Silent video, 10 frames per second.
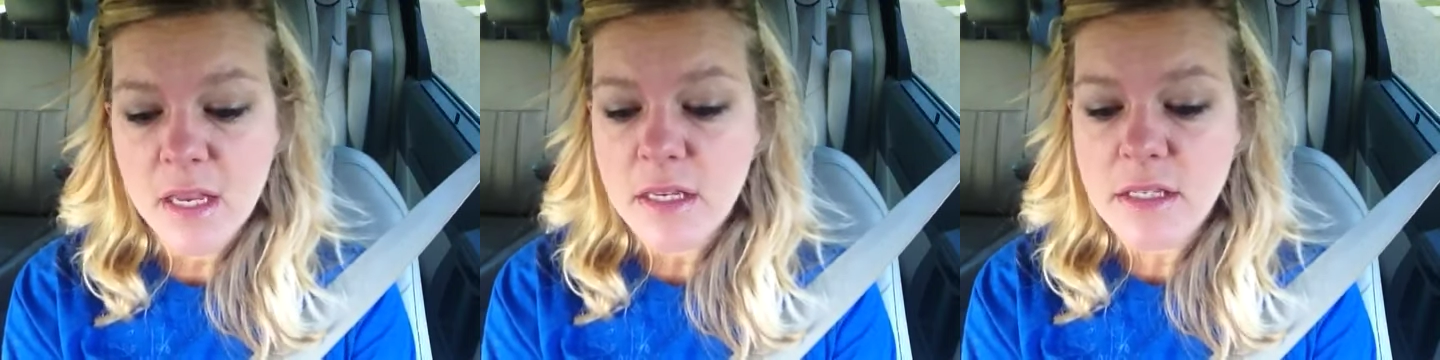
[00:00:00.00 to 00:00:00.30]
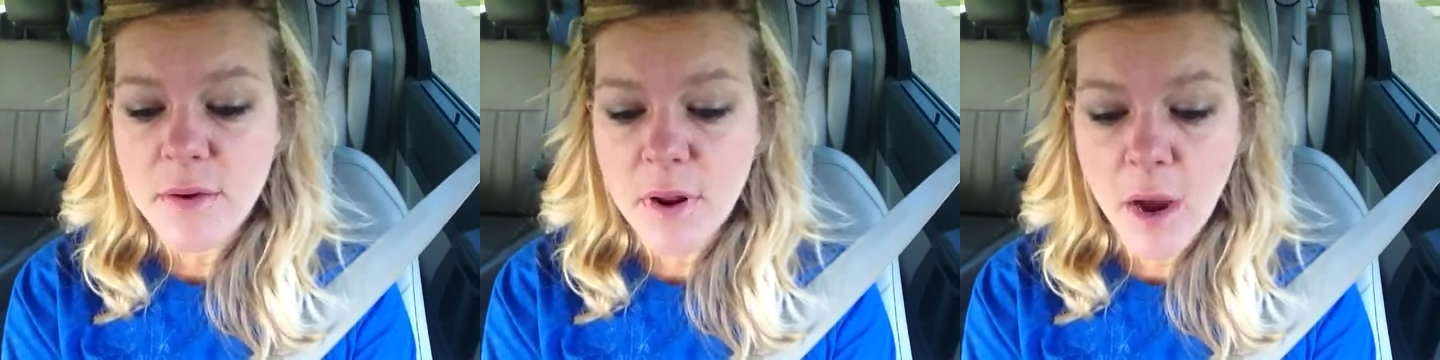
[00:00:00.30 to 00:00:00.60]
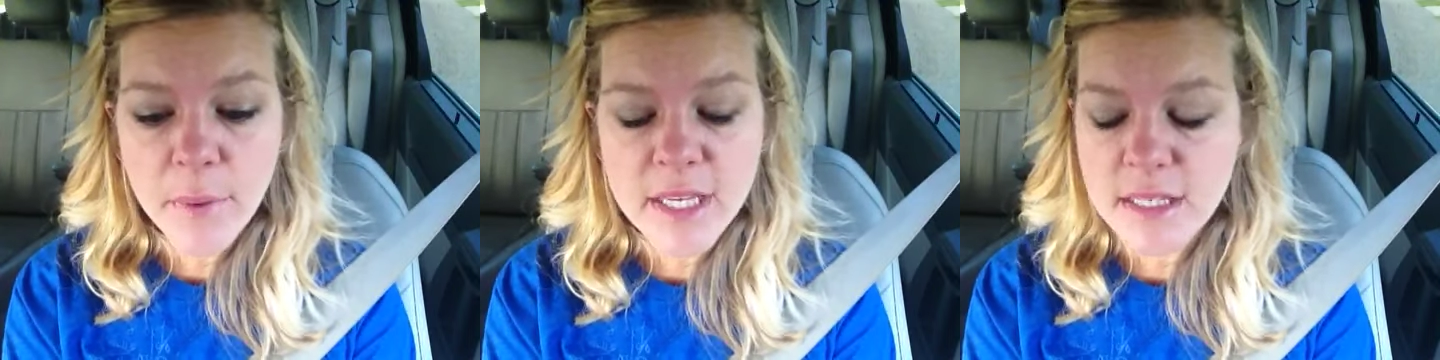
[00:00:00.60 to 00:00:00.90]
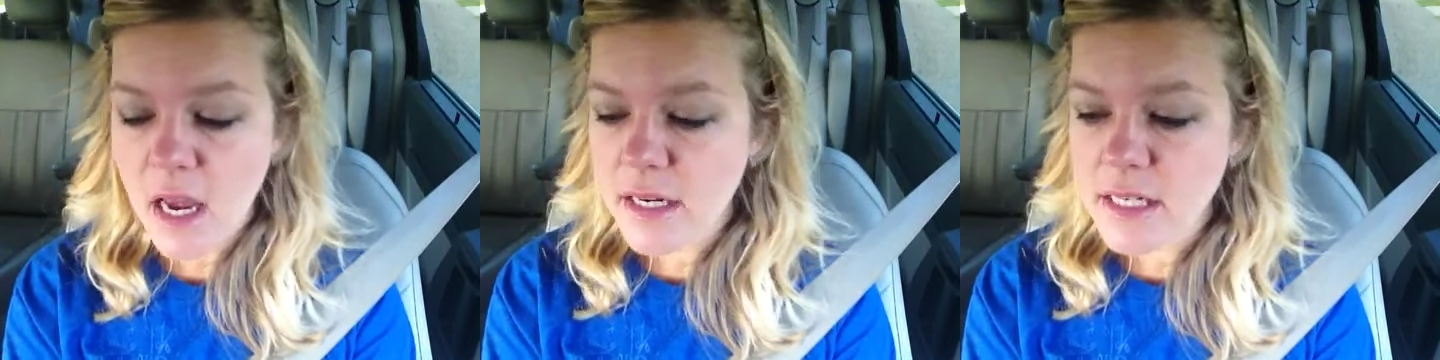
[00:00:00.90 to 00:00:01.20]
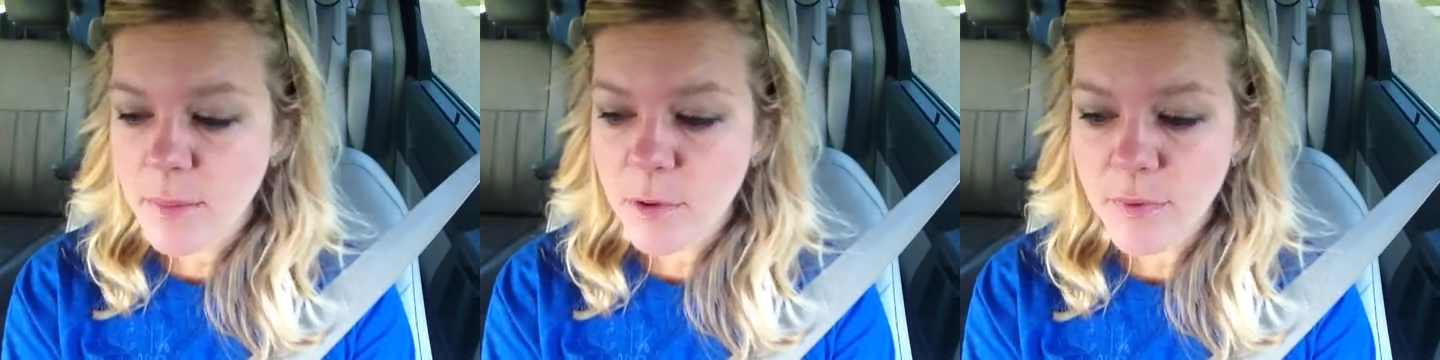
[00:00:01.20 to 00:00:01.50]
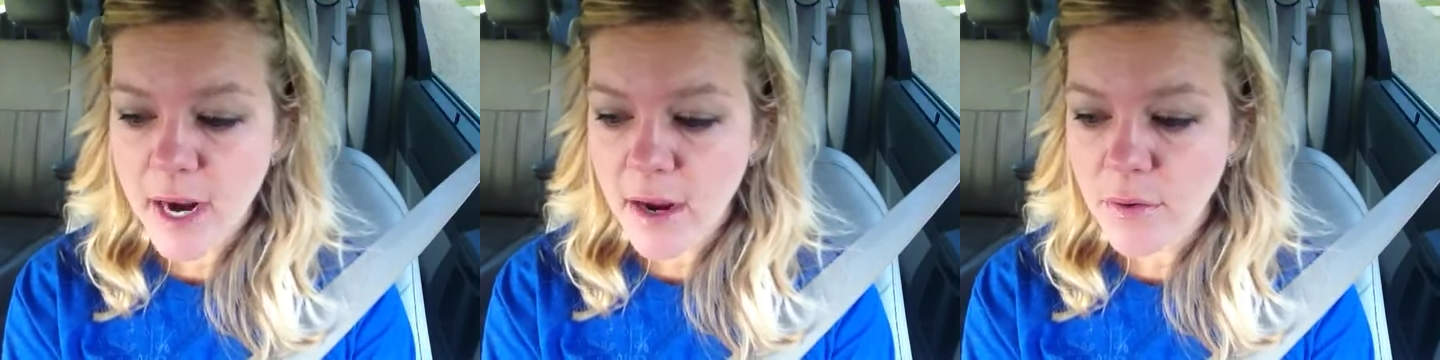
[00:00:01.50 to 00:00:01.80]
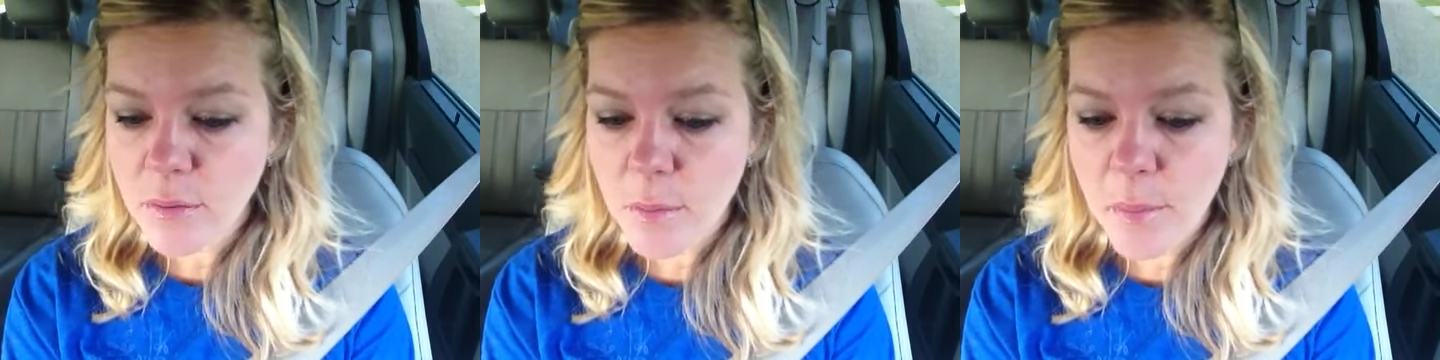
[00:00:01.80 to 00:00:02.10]
so no, it's not a terrible
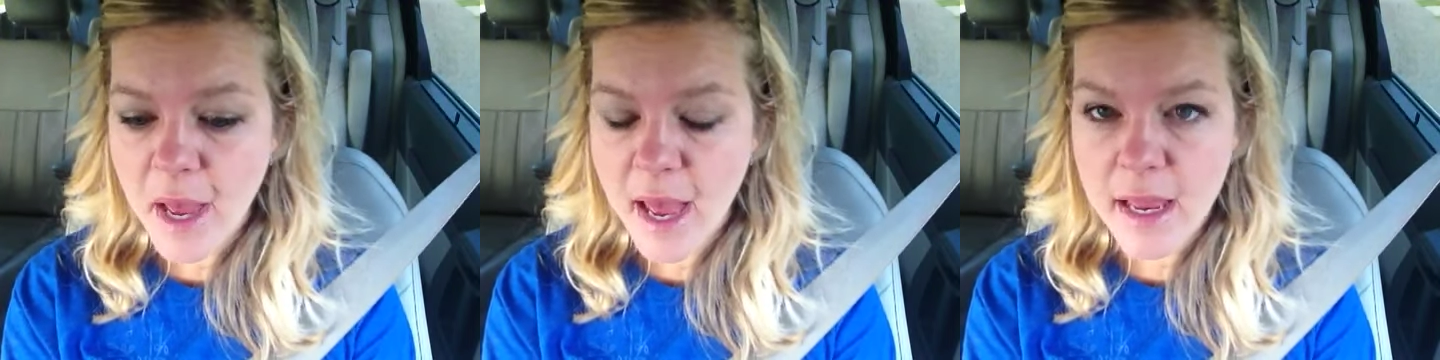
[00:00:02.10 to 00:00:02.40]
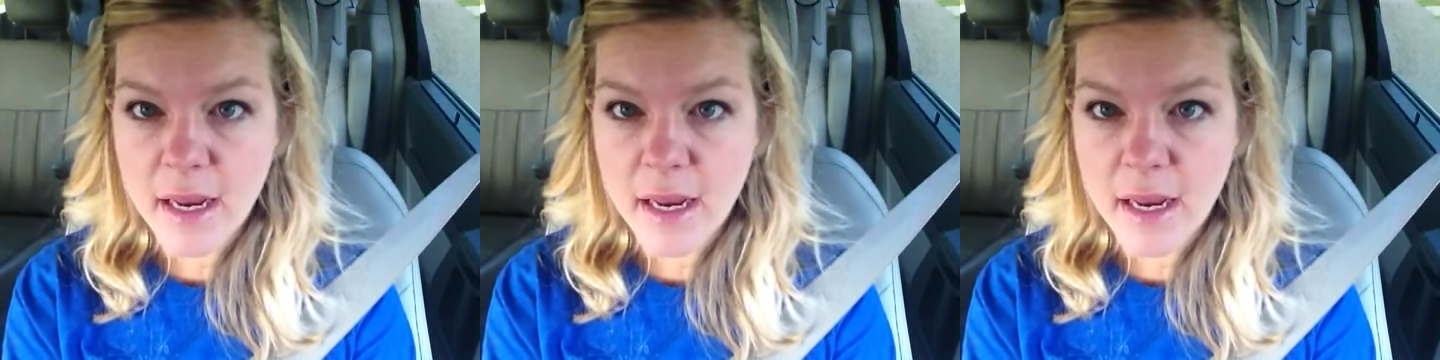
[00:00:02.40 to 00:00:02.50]
round, but